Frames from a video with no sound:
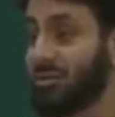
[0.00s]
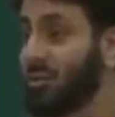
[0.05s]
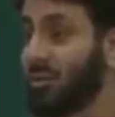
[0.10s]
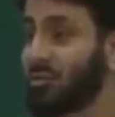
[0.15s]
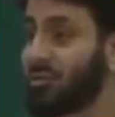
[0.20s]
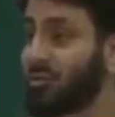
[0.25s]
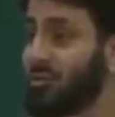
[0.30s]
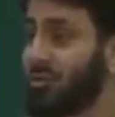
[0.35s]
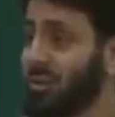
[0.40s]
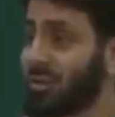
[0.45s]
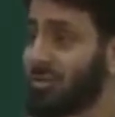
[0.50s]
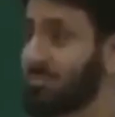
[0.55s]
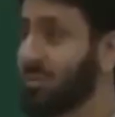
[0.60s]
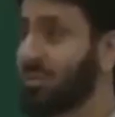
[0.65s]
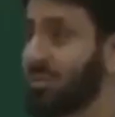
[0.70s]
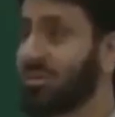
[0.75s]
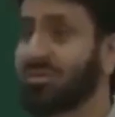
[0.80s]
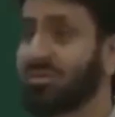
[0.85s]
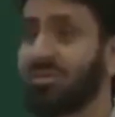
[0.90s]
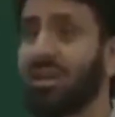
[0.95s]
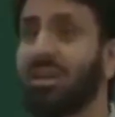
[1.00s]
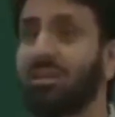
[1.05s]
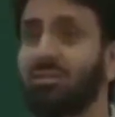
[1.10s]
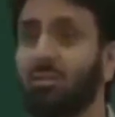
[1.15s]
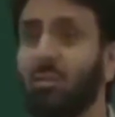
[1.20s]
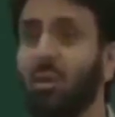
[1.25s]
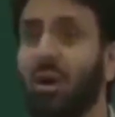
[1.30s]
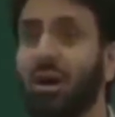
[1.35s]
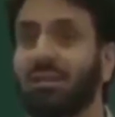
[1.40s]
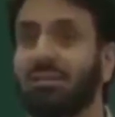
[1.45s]
It's not true that just because
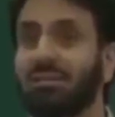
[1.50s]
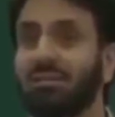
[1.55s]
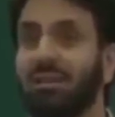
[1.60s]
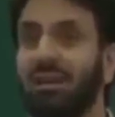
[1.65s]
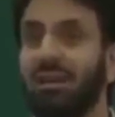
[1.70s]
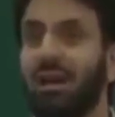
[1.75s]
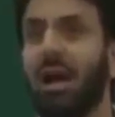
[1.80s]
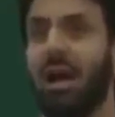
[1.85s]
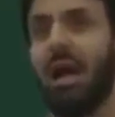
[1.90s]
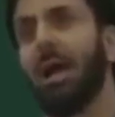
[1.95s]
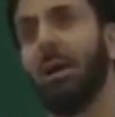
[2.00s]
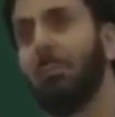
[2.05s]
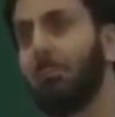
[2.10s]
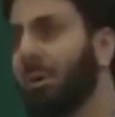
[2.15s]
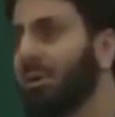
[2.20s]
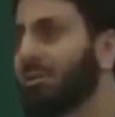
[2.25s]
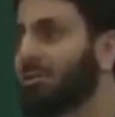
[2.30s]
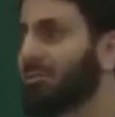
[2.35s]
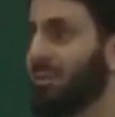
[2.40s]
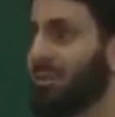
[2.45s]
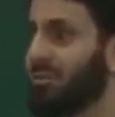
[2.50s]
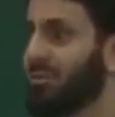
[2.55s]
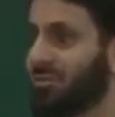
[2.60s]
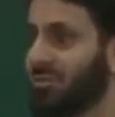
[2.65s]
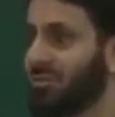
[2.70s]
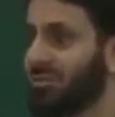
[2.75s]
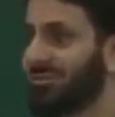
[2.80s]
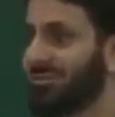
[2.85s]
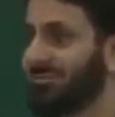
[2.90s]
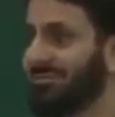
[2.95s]
science works, it must be
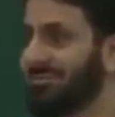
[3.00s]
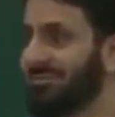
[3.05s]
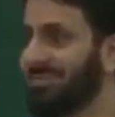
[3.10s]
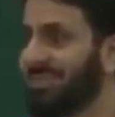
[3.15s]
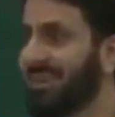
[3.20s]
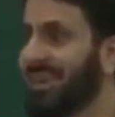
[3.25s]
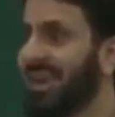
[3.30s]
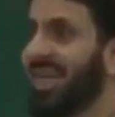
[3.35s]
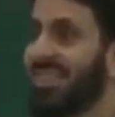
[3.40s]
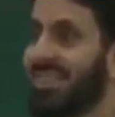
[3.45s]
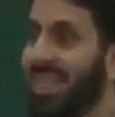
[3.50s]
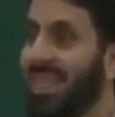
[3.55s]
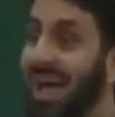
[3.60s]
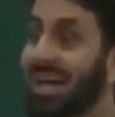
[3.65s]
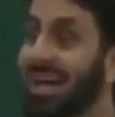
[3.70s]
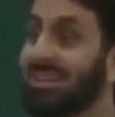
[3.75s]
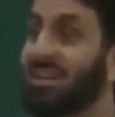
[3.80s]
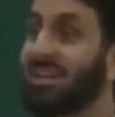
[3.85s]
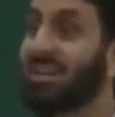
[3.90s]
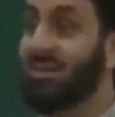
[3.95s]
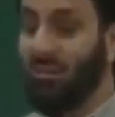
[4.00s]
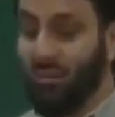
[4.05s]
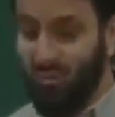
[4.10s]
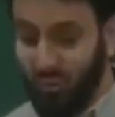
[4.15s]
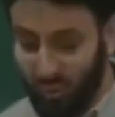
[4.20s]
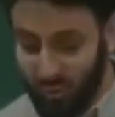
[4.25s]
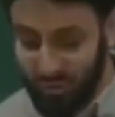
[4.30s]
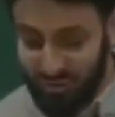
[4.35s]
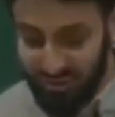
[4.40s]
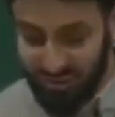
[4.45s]
true. That is a
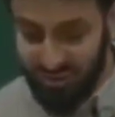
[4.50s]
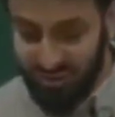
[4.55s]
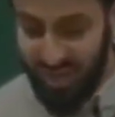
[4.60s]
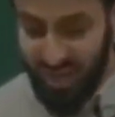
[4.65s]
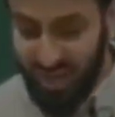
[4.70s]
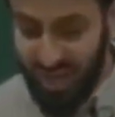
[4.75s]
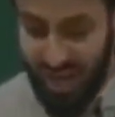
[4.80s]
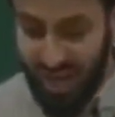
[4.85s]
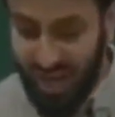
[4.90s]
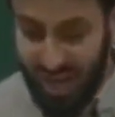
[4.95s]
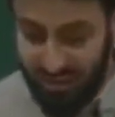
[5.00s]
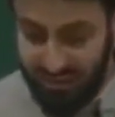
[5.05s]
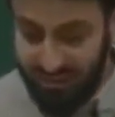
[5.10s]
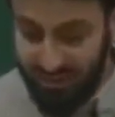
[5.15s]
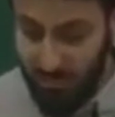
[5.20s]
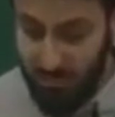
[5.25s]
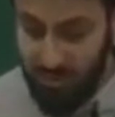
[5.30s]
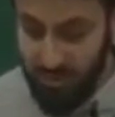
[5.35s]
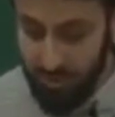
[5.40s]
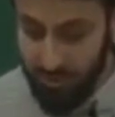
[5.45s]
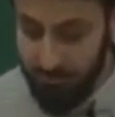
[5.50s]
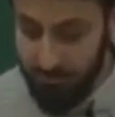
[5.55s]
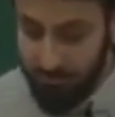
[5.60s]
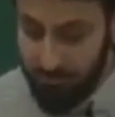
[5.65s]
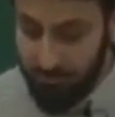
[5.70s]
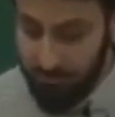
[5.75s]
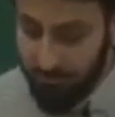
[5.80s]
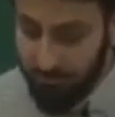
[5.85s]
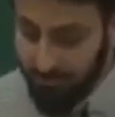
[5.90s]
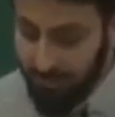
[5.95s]
false assumption.
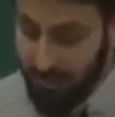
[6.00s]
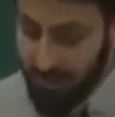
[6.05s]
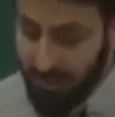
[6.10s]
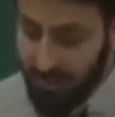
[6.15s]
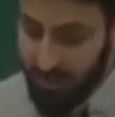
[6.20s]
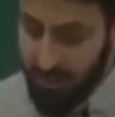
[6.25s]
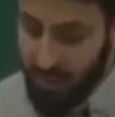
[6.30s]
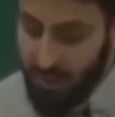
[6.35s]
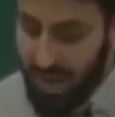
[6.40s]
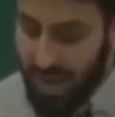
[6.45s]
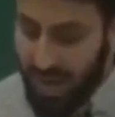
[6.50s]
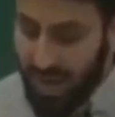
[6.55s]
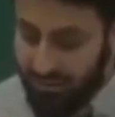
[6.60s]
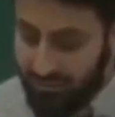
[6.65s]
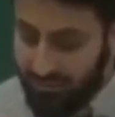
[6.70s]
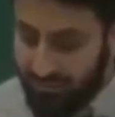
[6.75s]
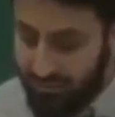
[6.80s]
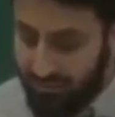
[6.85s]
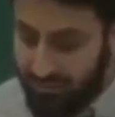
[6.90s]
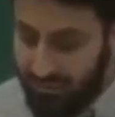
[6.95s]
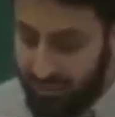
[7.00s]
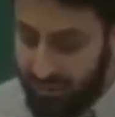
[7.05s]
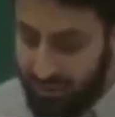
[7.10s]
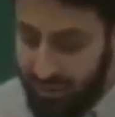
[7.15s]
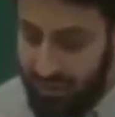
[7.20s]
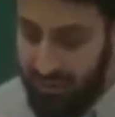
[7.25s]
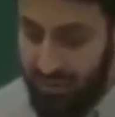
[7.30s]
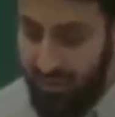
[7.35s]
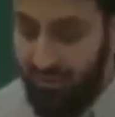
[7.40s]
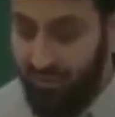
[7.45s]
You have
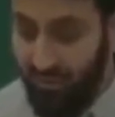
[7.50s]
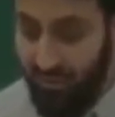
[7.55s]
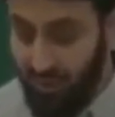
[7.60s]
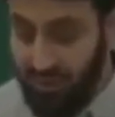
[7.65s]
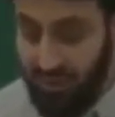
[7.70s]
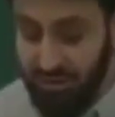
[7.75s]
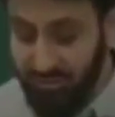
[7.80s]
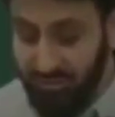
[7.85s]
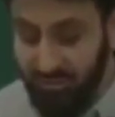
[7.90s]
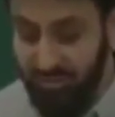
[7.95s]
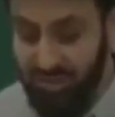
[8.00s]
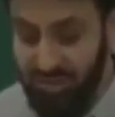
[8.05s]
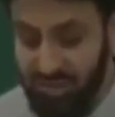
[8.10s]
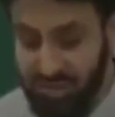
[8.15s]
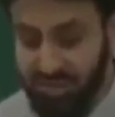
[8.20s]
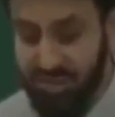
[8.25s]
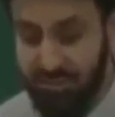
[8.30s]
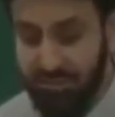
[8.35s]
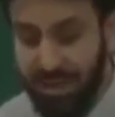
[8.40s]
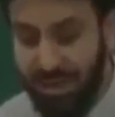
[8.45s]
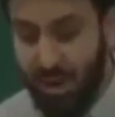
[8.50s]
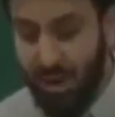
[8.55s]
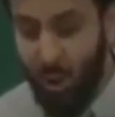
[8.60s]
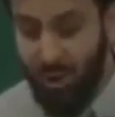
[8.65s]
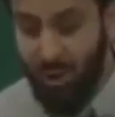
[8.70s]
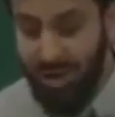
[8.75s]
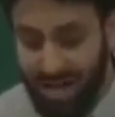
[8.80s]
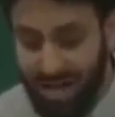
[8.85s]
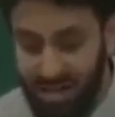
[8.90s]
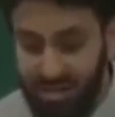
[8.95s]
the philosopher Samir
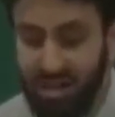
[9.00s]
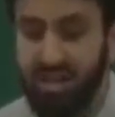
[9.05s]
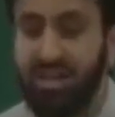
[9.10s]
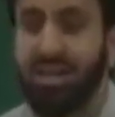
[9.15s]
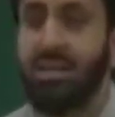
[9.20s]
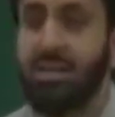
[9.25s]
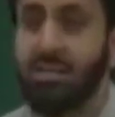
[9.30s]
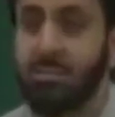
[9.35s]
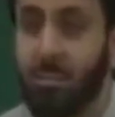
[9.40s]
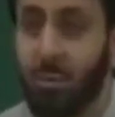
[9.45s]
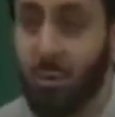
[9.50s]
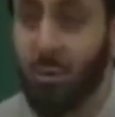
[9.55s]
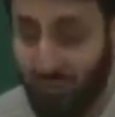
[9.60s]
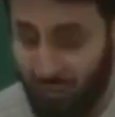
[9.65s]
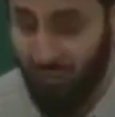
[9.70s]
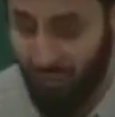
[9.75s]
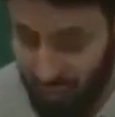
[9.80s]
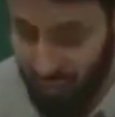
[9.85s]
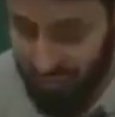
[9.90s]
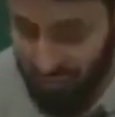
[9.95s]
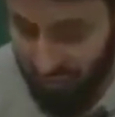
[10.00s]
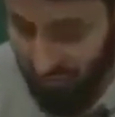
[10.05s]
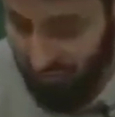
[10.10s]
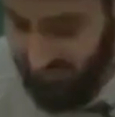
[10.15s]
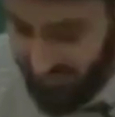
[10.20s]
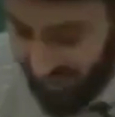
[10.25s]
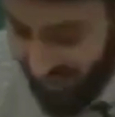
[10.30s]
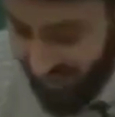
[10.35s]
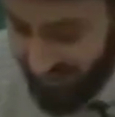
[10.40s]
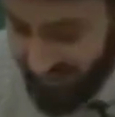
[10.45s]
Okasha in his book Philosophy
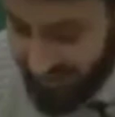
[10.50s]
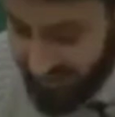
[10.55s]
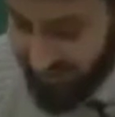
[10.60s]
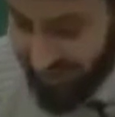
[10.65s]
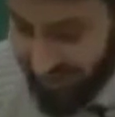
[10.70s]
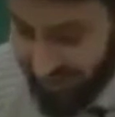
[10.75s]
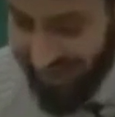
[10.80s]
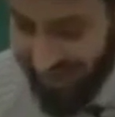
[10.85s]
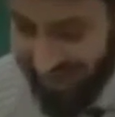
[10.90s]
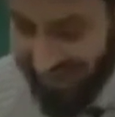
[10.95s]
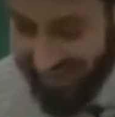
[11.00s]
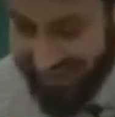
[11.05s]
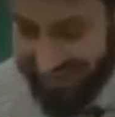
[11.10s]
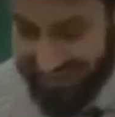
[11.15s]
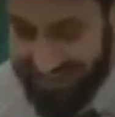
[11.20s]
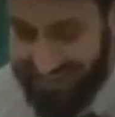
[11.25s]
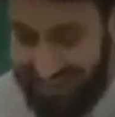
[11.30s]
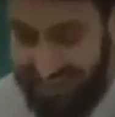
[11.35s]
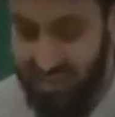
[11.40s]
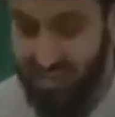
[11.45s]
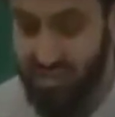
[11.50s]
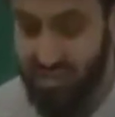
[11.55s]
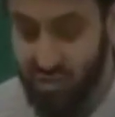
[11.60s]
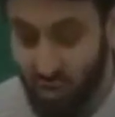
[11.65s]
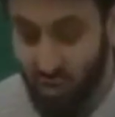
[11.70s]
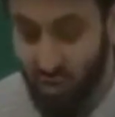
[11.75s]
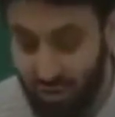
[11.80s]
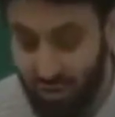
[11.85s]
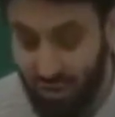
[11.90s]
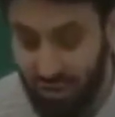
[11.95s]
of Science. He says
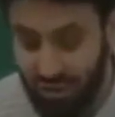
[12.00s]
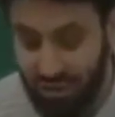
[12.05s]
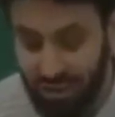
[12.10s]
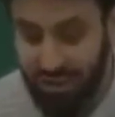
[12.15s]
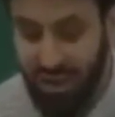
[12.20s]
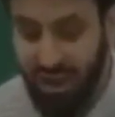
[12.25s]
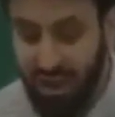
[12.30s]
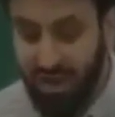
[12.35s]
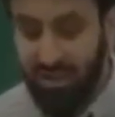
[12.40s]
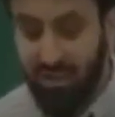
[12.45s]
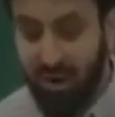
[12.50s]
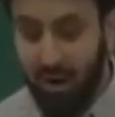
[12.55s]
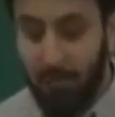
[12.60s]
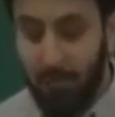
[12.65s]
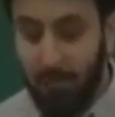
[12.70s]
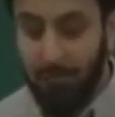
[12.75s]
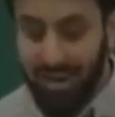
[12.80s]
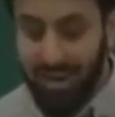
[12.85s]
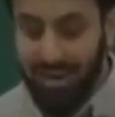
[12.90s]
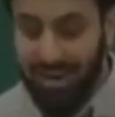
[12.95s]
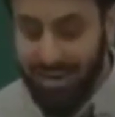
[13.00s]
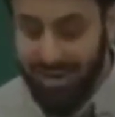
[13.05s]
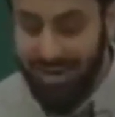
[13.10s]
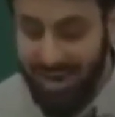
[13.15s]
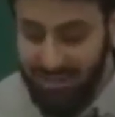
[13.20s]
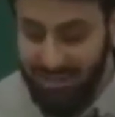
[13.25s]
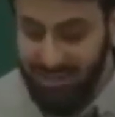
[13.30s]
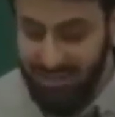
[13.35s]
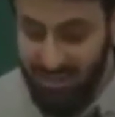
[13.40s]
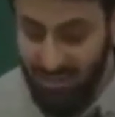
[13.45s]
historically there are many
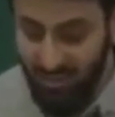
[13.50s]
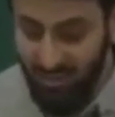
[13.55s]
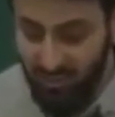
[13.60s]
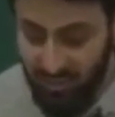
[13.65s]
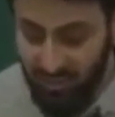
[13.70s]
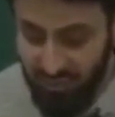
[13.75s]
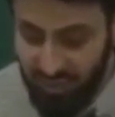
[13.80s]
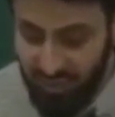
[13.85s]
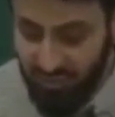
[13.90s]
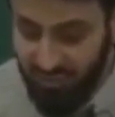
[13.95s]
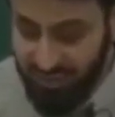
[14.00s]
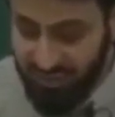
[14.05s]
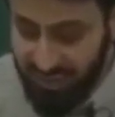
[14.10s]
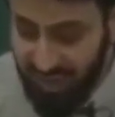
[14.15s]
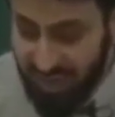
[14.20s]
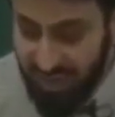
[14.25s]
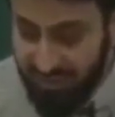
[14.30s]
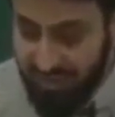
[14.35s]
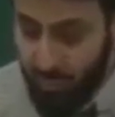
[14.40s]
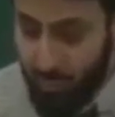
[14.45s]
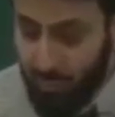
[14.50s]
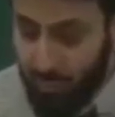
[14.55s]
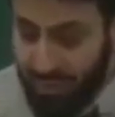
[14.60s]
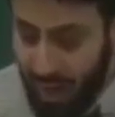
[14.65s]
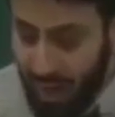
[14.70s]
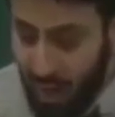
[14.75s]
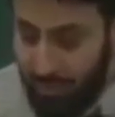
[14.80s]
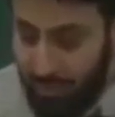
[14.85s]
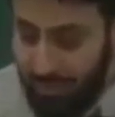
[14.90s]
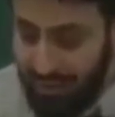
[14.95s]
cases of theories that we
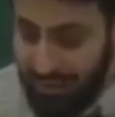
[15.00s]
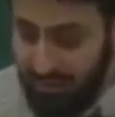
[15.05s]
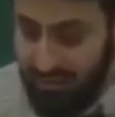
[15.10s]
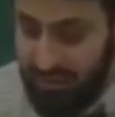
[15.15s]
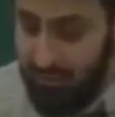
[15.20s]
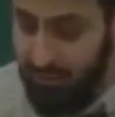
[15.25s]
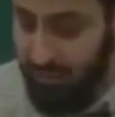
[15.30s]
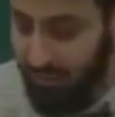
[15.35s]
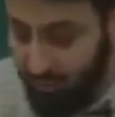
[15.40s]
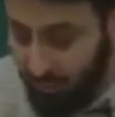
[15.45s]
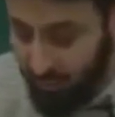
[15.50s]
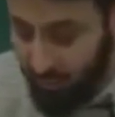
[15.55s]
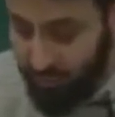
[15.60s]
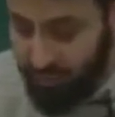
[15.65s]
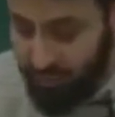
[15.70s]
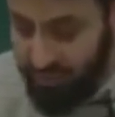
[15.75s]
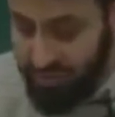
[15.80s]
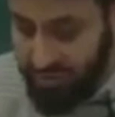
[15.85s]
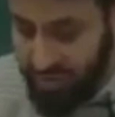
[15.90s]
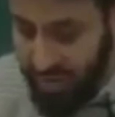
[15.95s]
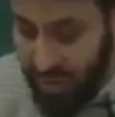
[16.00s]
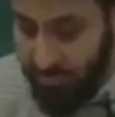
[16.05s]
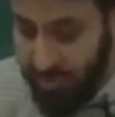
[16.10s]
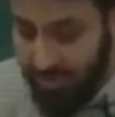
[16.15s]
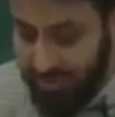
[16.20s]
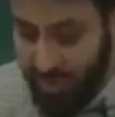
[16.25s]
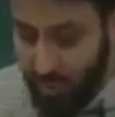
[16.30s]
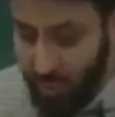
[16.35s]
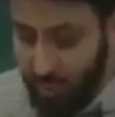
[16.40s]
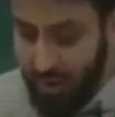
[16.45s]
now believe to be false,
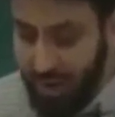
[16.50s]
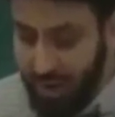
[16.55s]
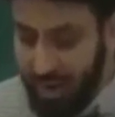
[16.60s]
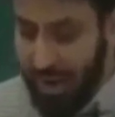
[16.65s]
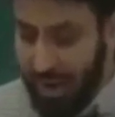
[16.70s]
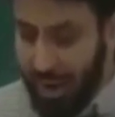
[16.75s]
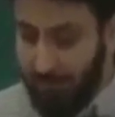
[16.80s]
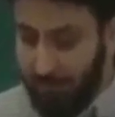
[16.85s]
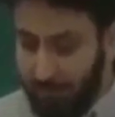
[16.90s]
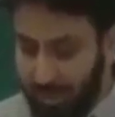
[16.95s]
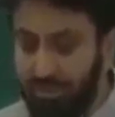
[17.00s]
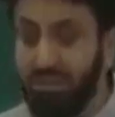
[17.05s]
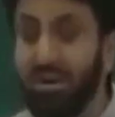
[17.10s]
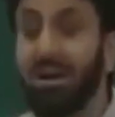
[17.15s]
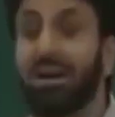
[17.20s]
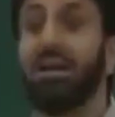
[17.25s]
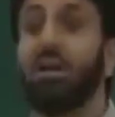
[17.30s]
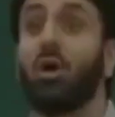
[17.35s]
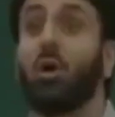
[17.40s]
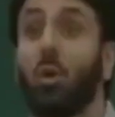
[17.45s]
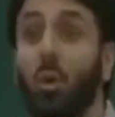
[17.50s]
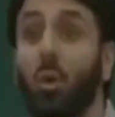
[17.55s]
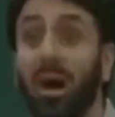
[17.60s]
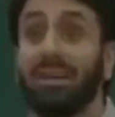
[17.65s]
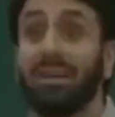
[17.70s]
but that were empirically